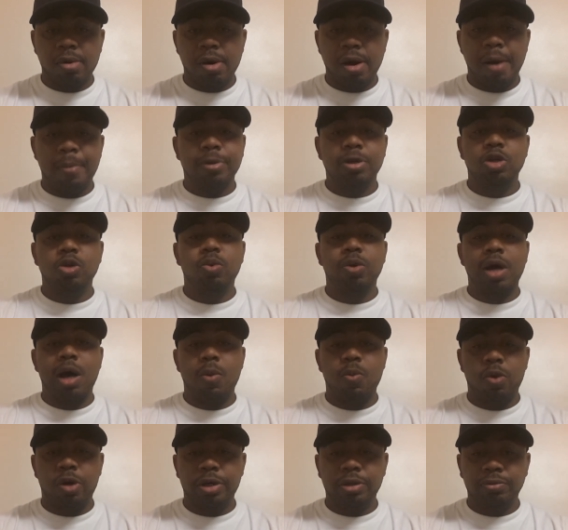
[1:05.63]
I'm going to do what
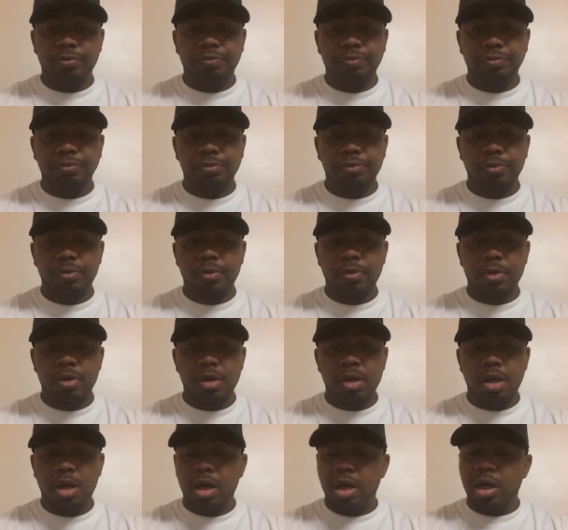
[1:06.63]
I want.
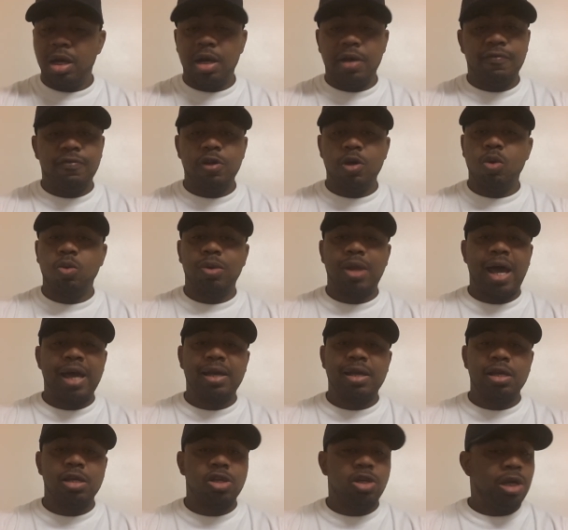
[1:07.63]
And if you don't
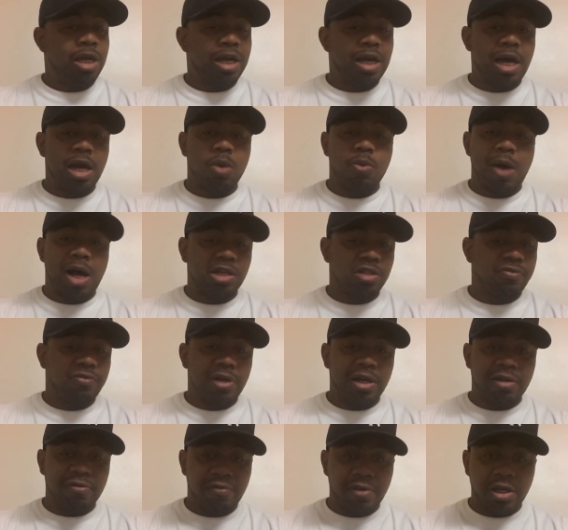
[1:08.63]
like it, you ain't got to watch the
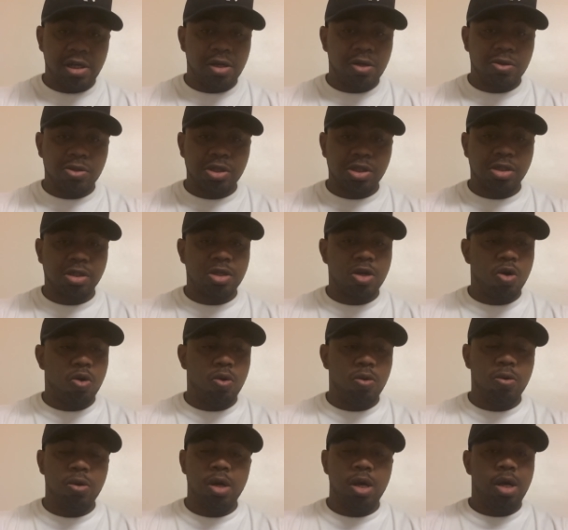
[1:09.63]
fucking video. Just
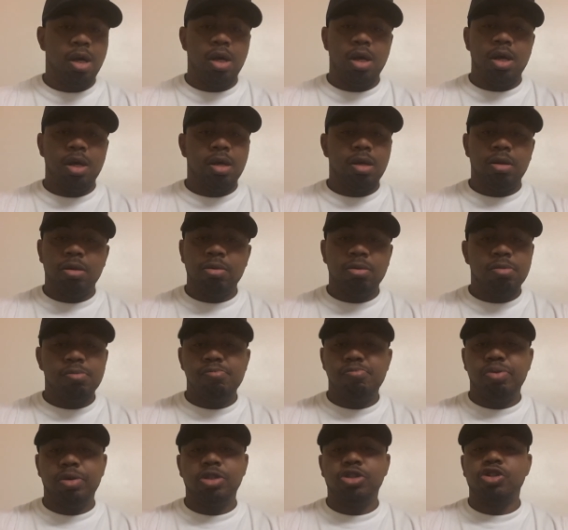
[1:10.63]
go
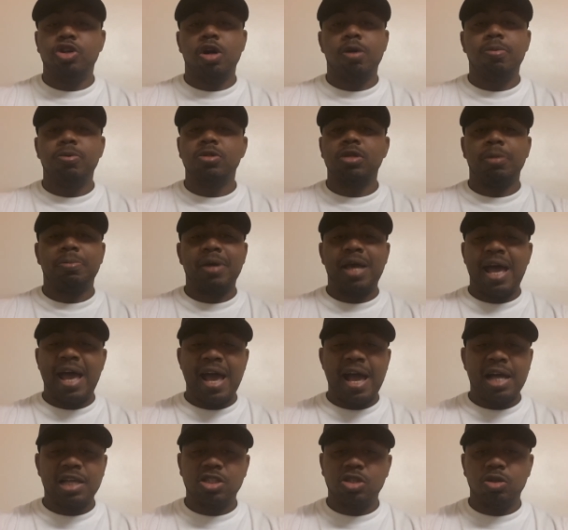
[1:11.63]
put gerbils up your
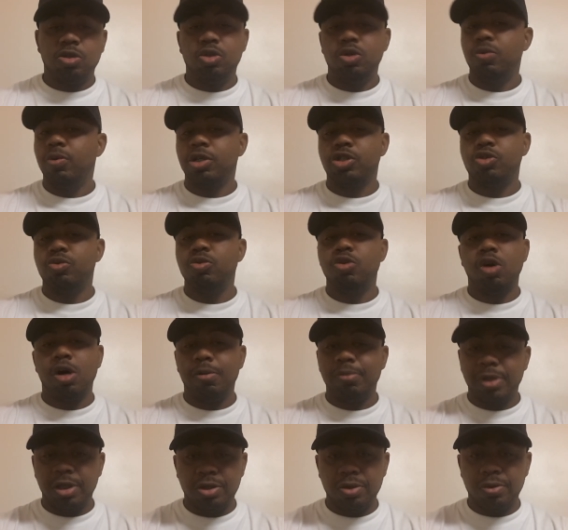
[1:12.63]
ass or do what you
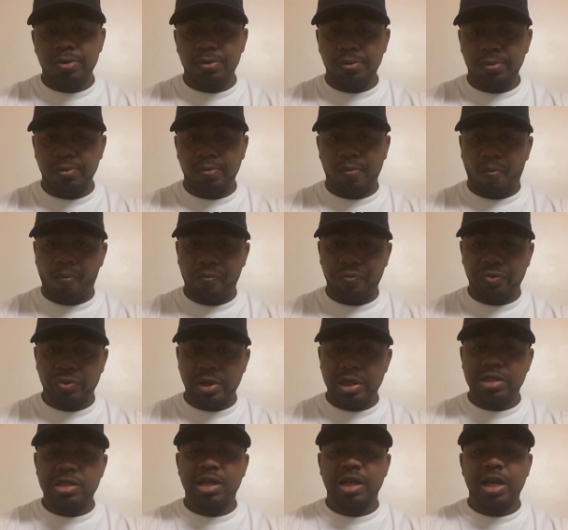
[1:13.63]
normally do.
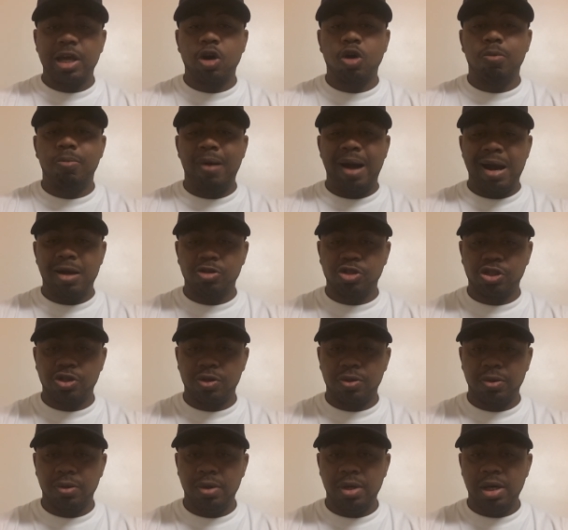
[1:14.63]
This is a Ghetto Brown
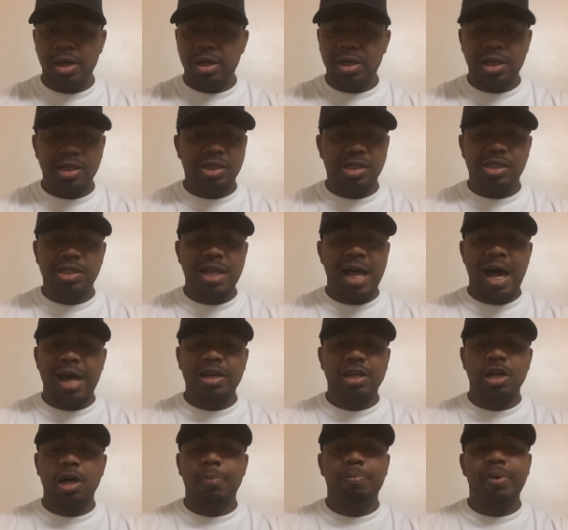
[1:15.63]
show. This is
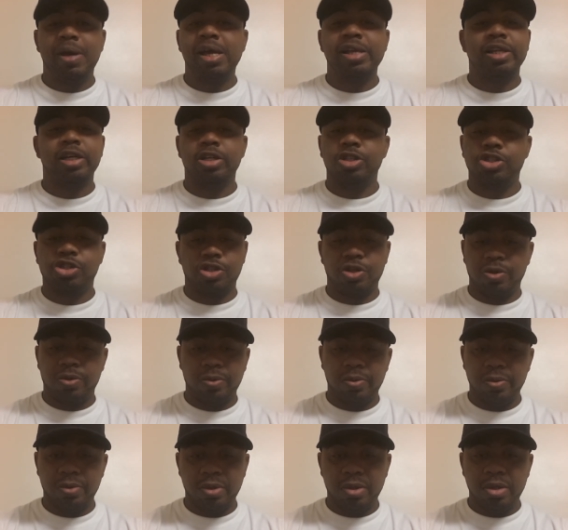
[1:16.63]
not your opinion show.
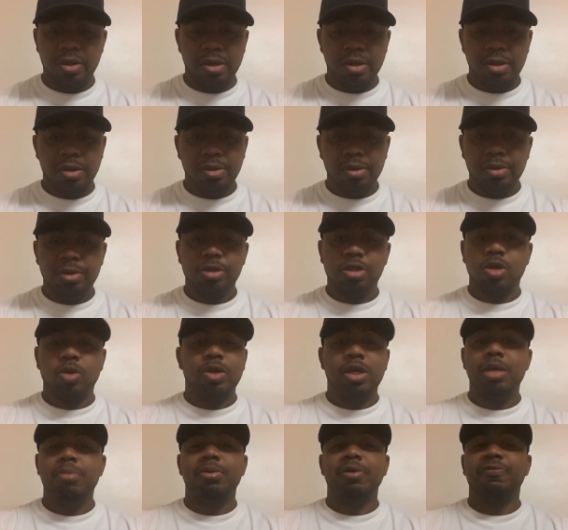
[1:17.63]
So
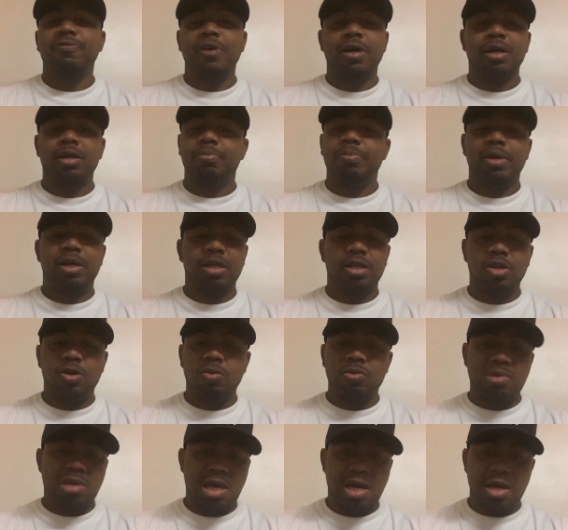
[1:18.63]
keep your fucking opinion.
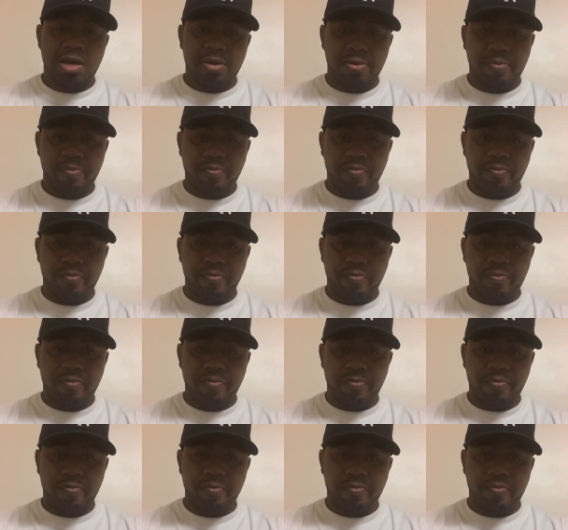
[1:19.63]
Don't care.